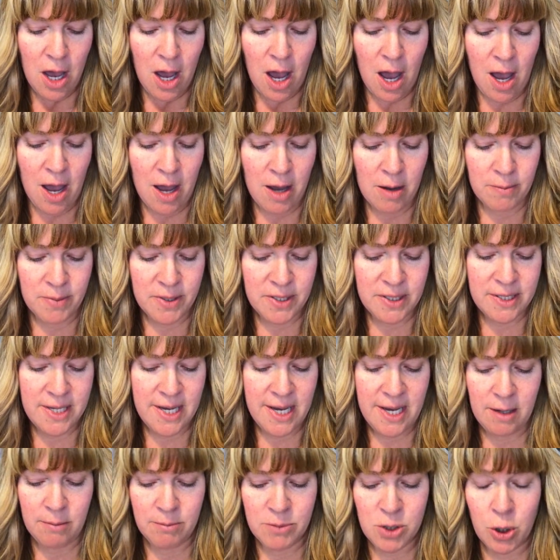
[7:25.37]
um,
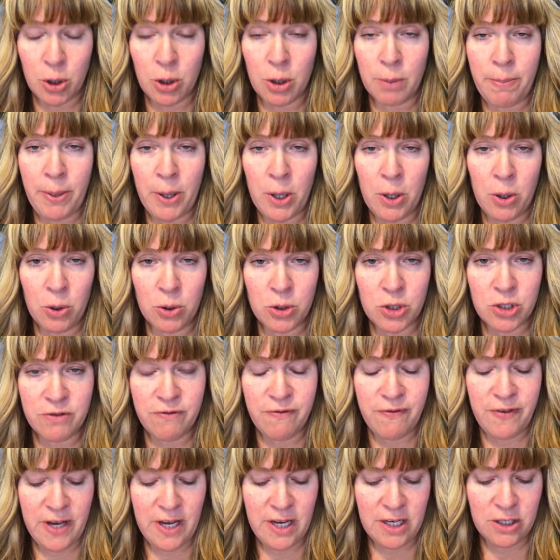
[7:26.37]
steamed or poached
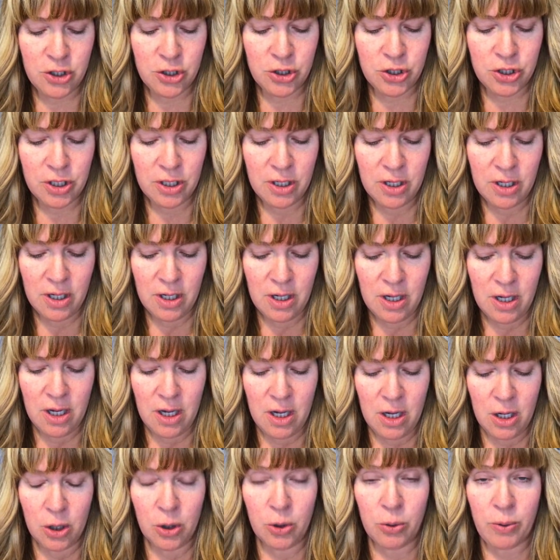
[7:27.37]
fish,
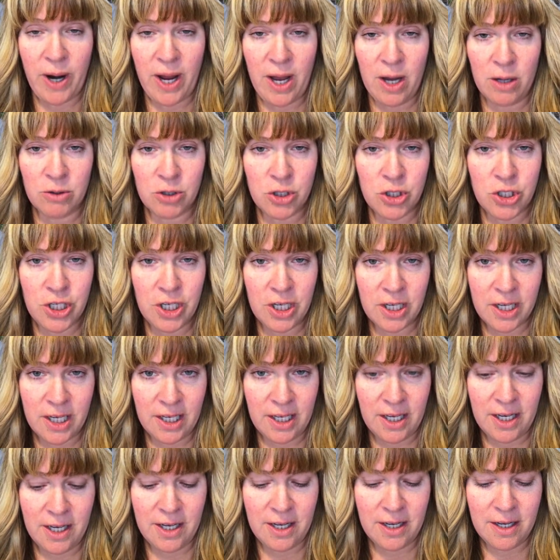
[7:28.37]
ground
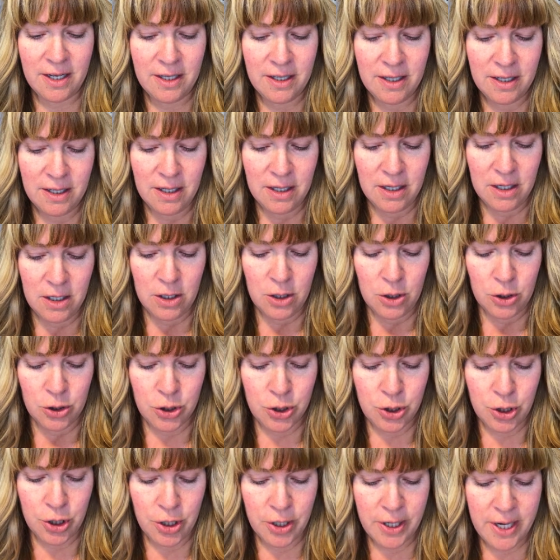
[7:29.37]
chicken,
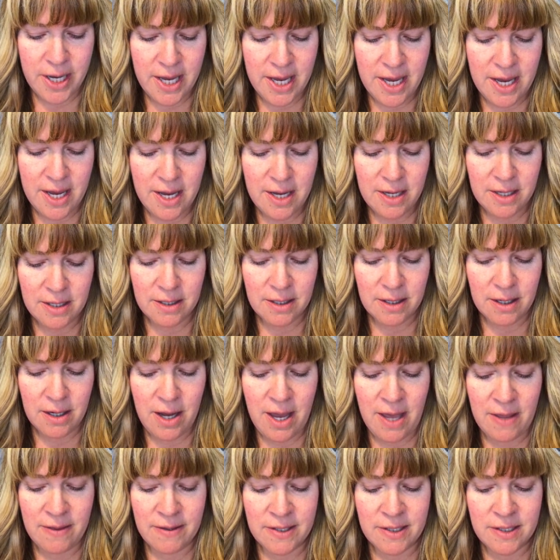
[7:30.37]
turkey,
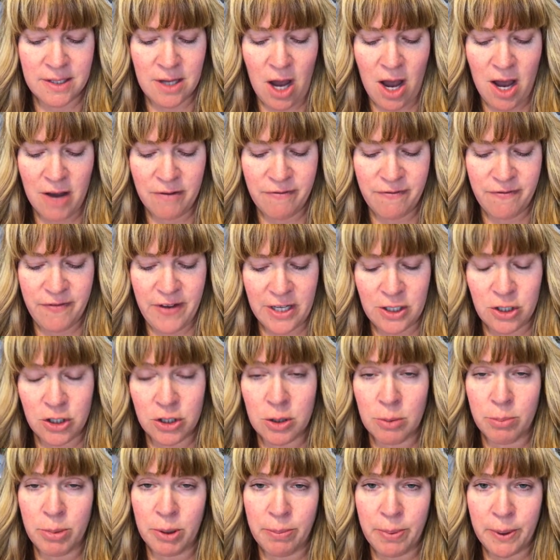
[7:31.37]
and soft
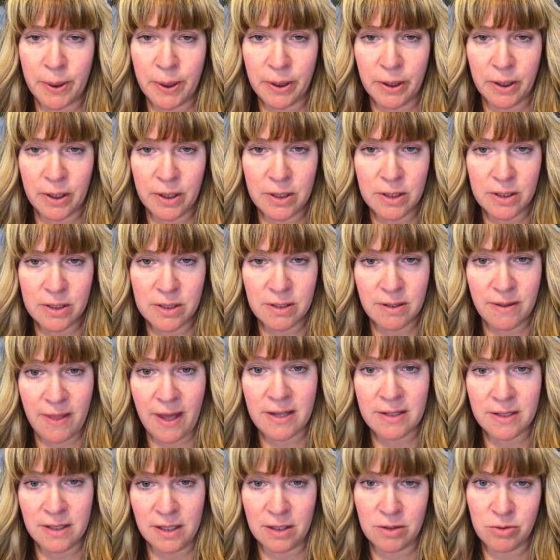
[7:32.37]
vegetable burgers.
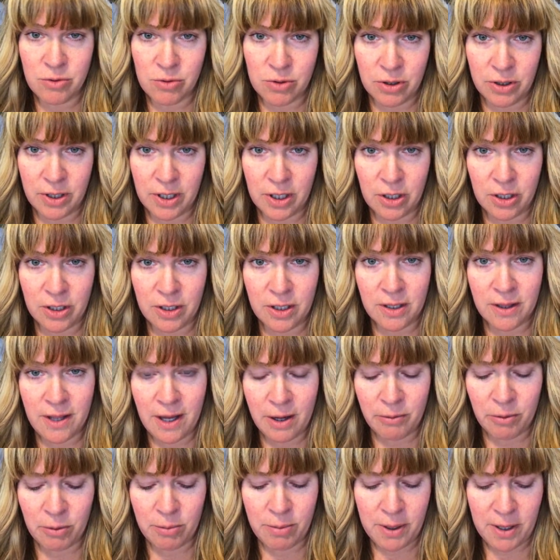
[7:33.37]
That sounds really good.
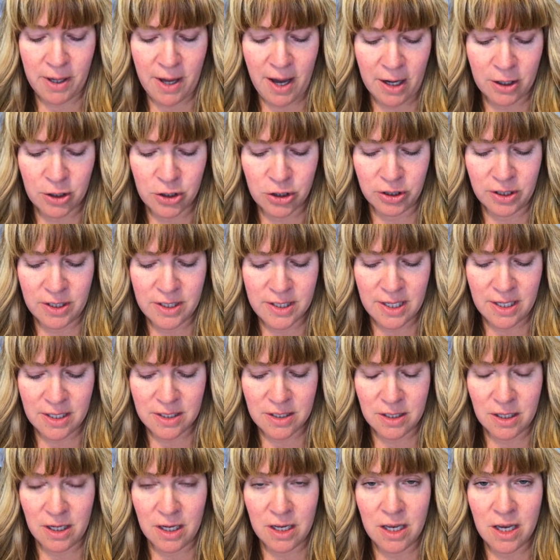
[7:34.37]
That will be actually
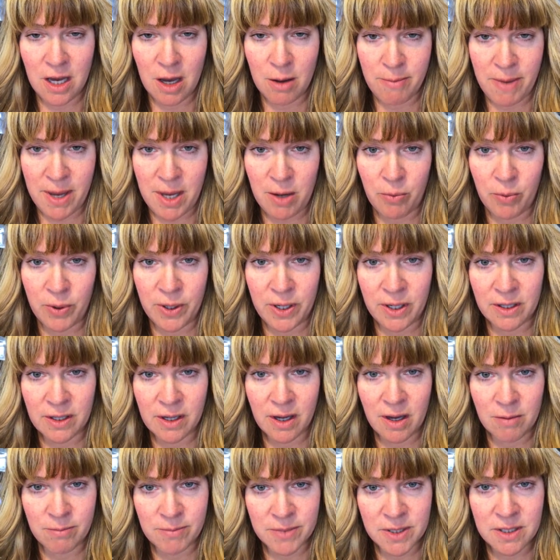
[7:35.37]
taste yummy when
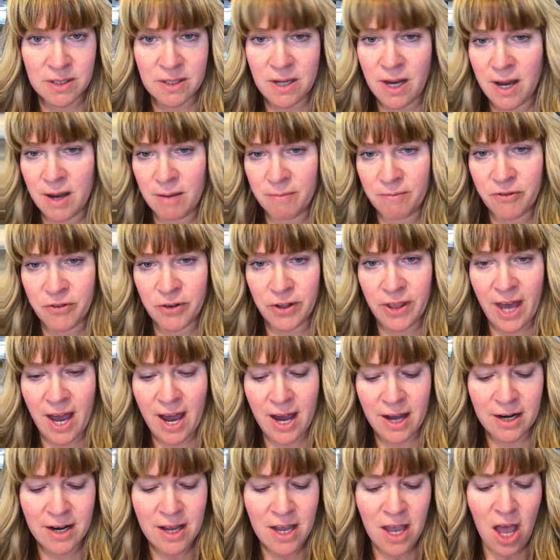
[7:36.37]
it comes time for
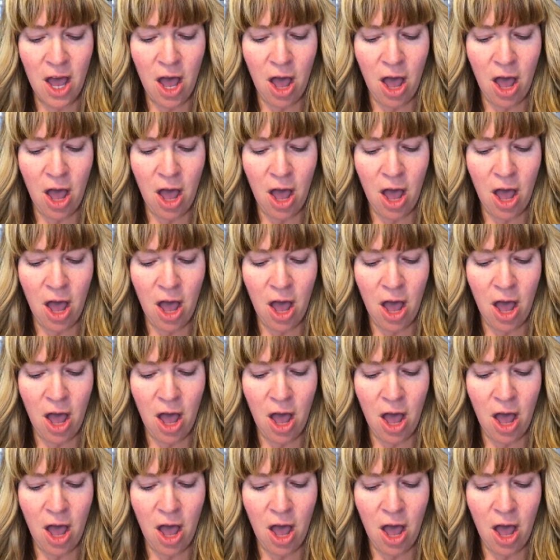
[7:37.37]
that.